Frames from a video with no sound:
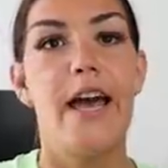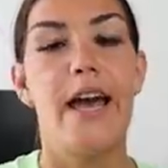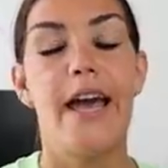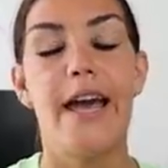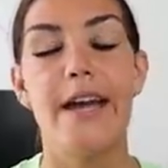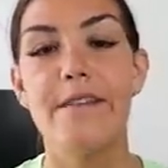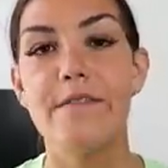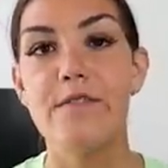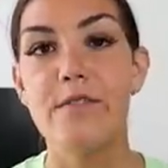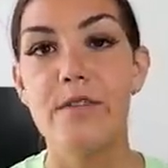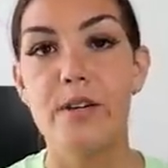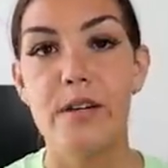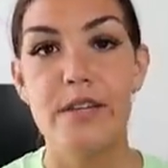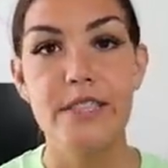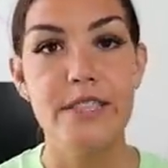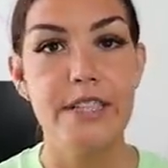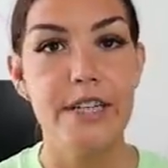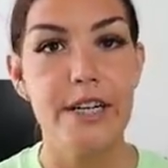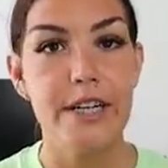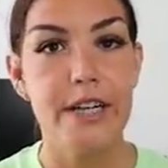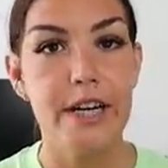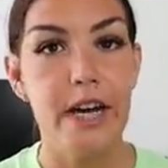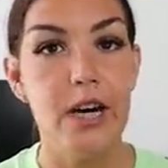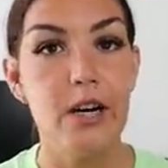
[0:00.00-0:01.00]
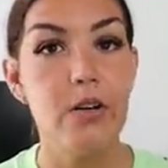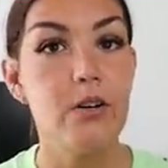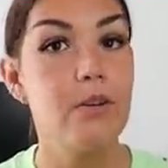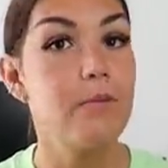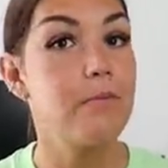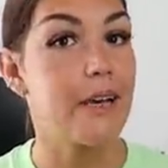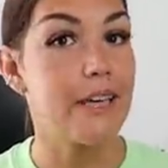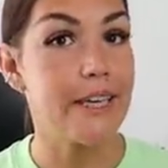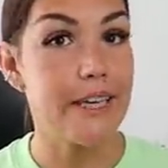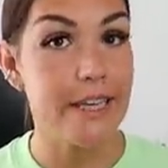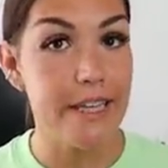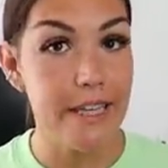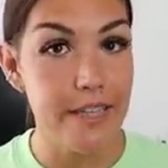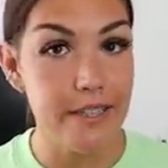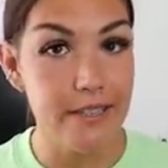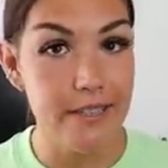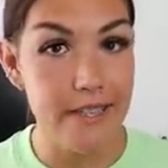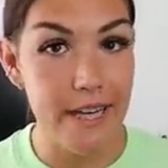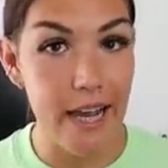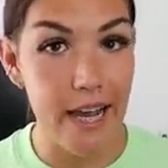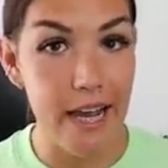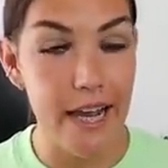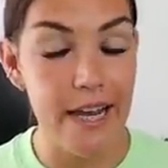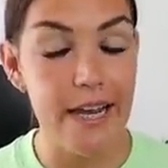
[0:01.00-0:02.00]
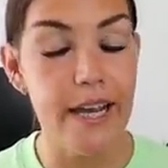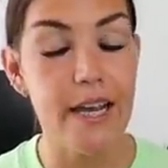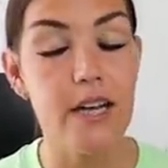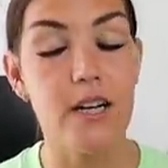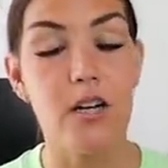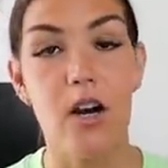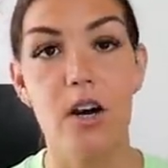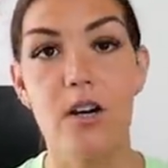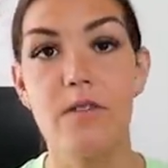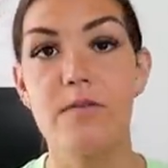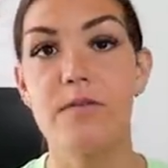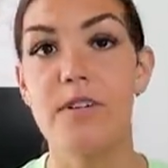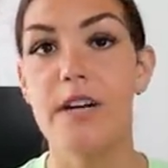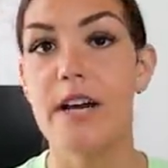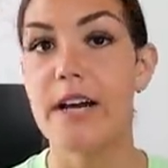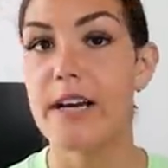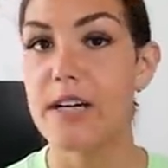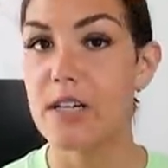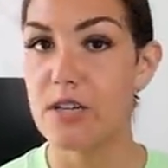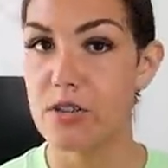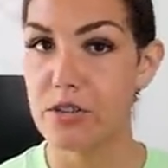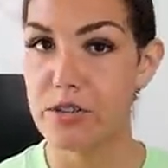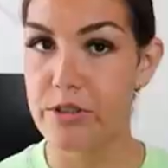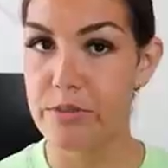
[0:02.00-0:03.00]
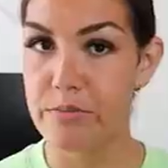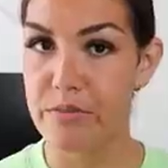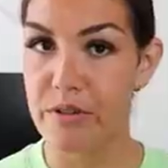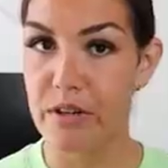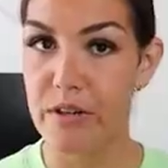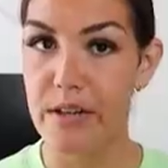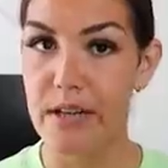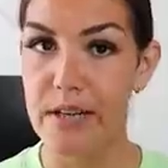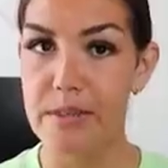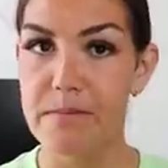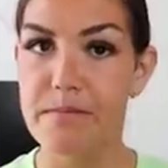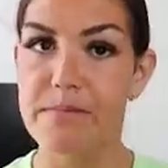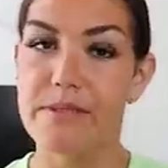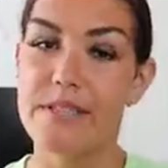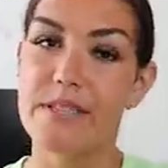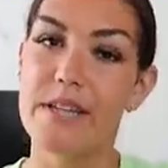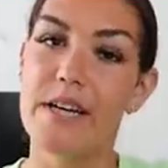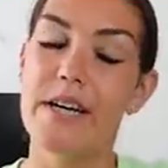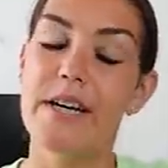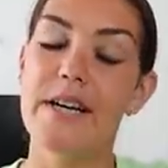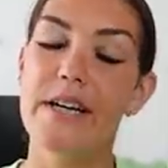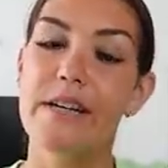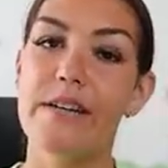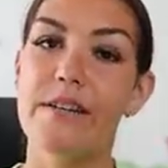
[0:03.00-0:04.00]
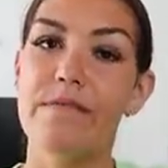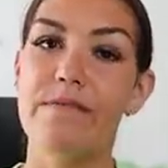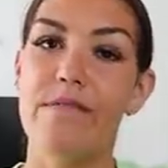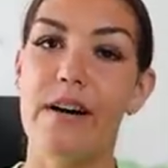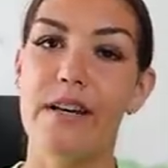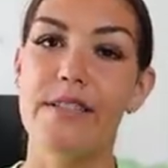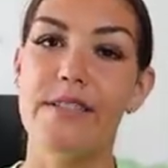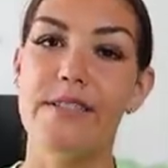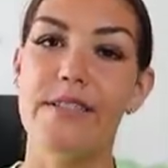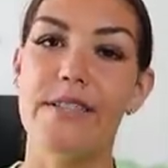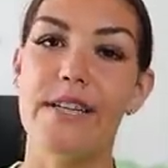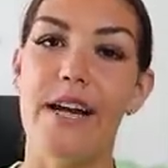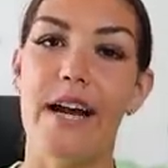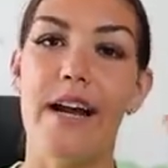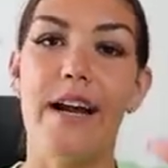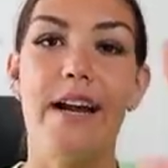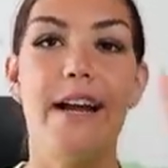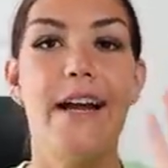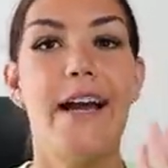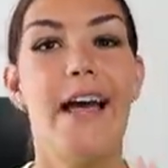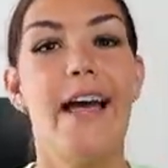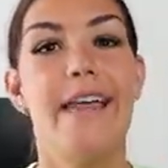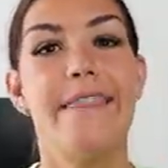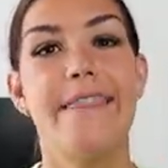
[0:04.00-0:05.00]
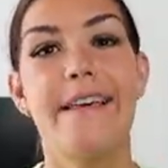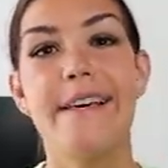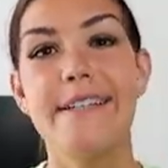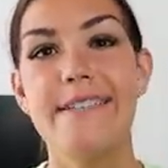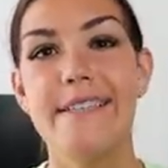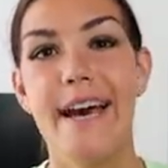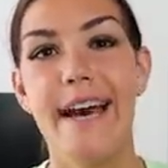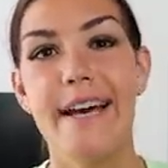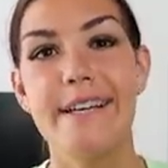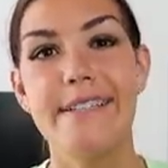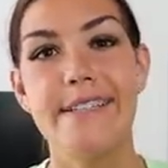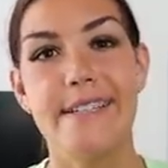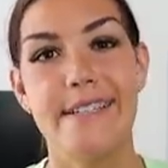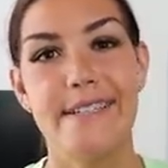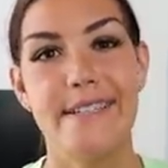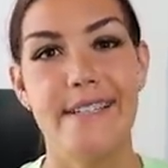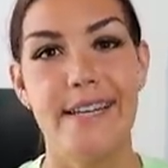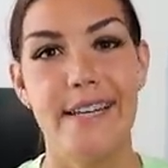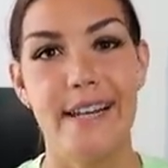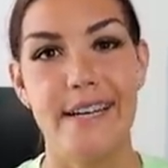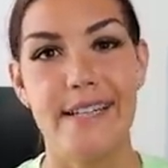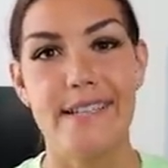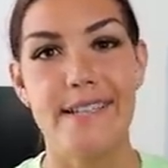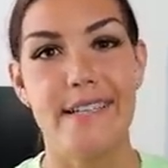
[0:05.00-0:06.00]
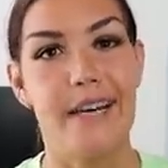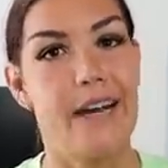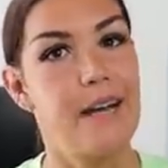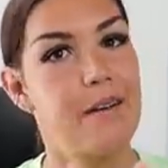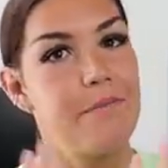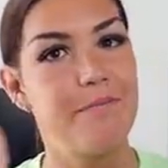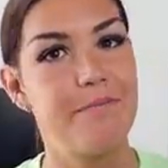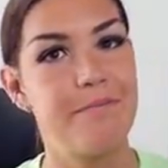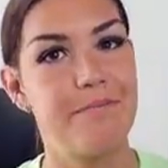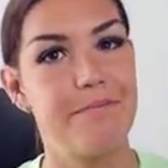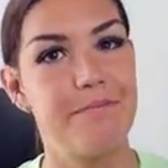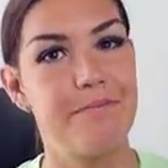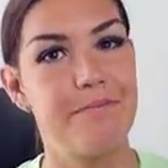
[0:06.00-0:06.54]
And if you want to check out my keto diet and carnivore diet coaching programs, you can find those here. Thanks, guys. I'll see you next time.